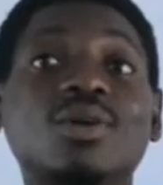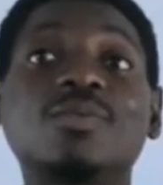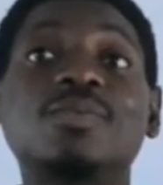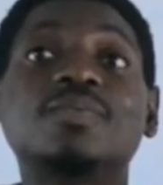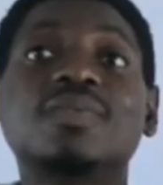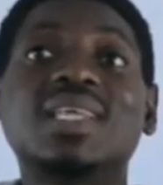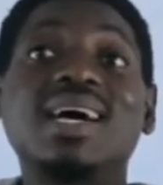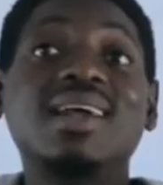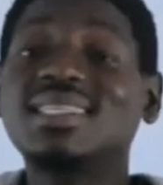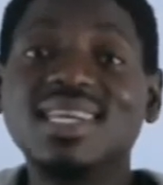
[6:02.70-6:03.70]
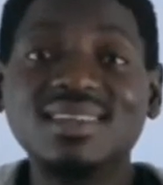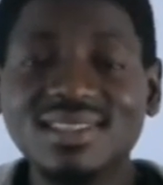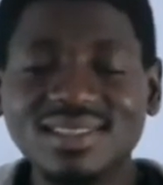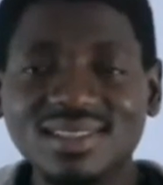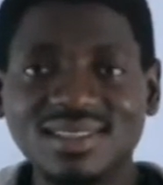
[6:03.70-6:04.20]
some
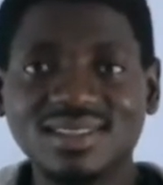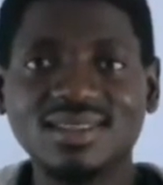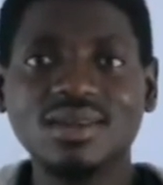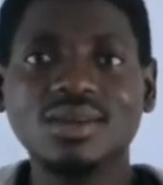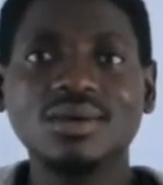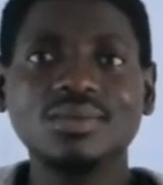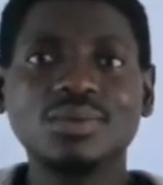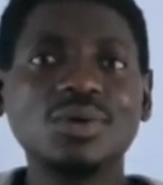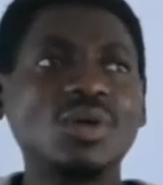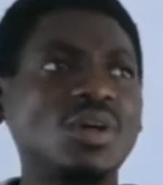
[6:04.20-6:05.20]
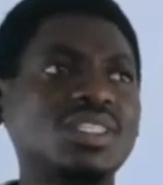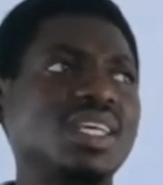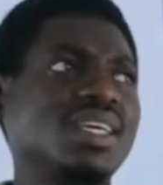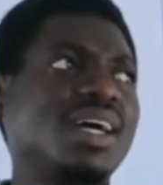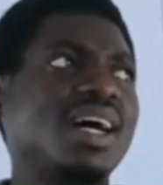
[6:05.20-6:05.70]
characteristics. Product
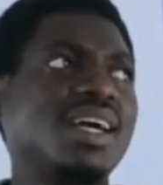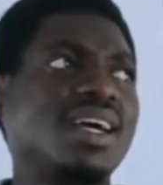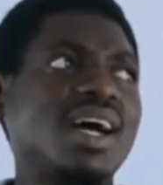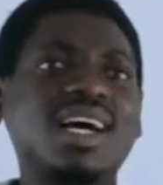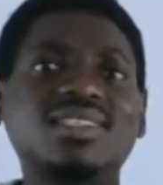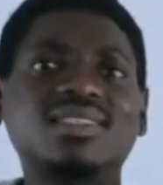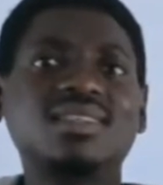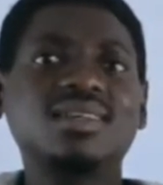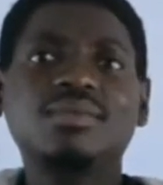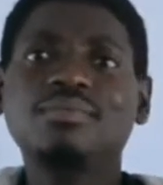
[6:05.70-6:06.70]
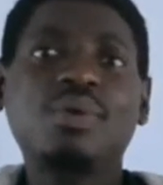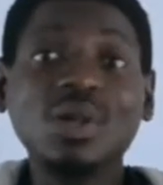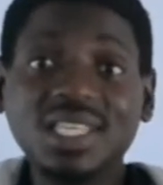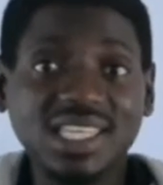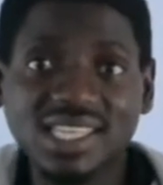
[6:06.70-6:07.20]
has
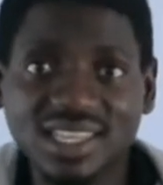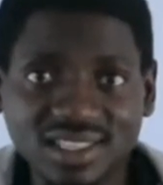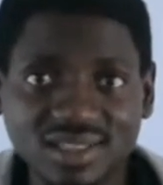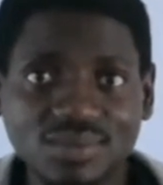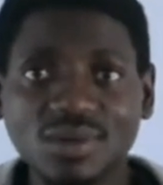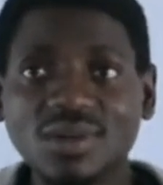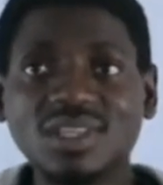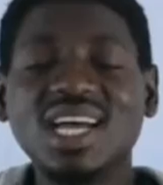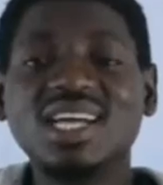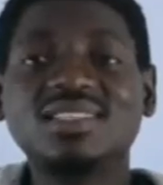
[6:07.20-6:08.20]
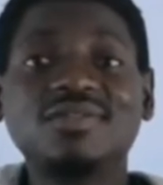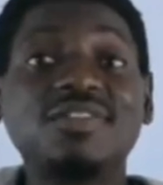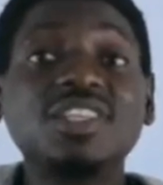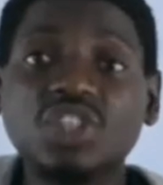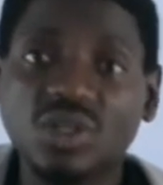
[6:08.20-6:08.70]
bulkiness. Product has
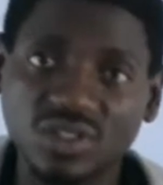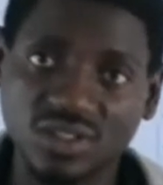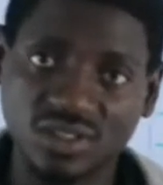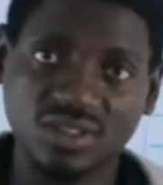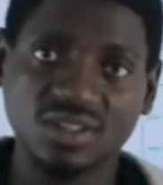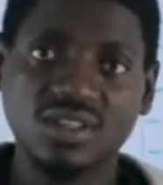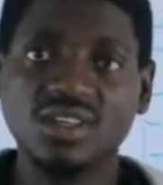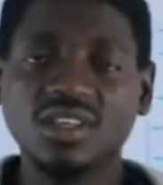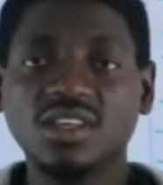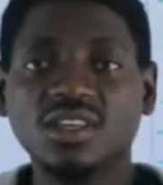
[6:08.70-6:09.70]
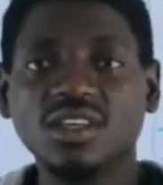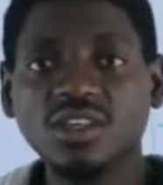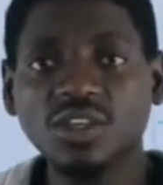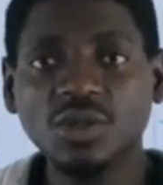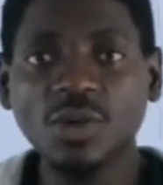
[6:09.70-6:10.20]
features.
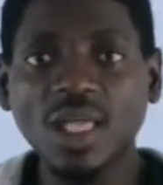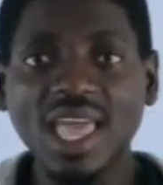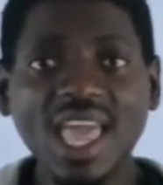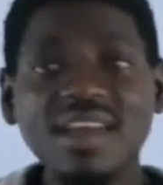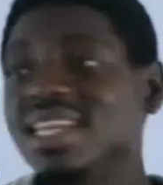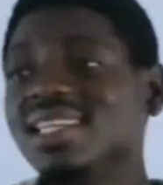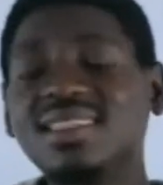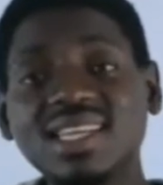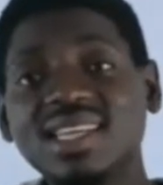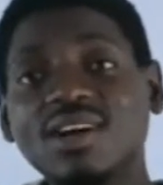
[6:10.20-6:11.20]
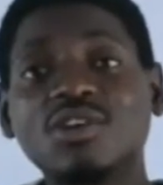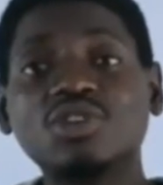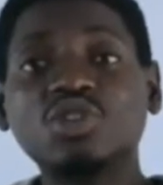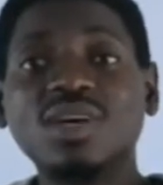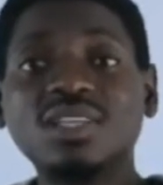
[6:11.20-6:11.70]
Anything that
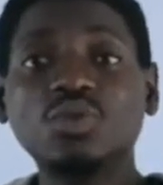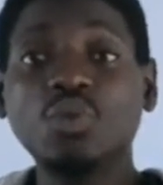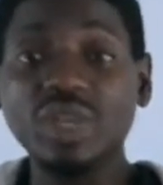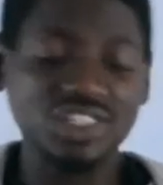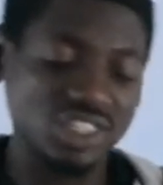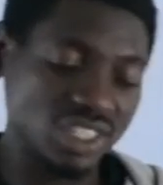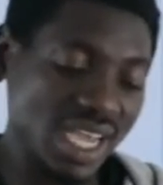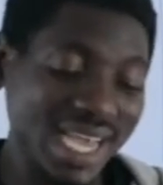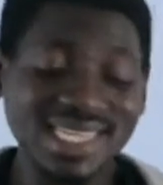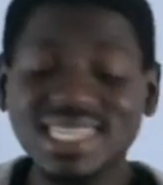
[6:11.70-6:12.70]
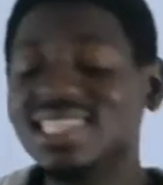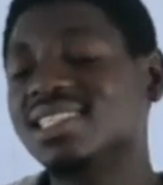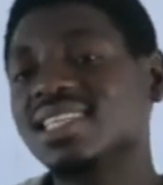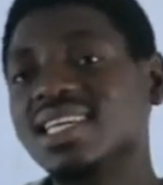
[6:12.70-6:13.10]
consumers wish and need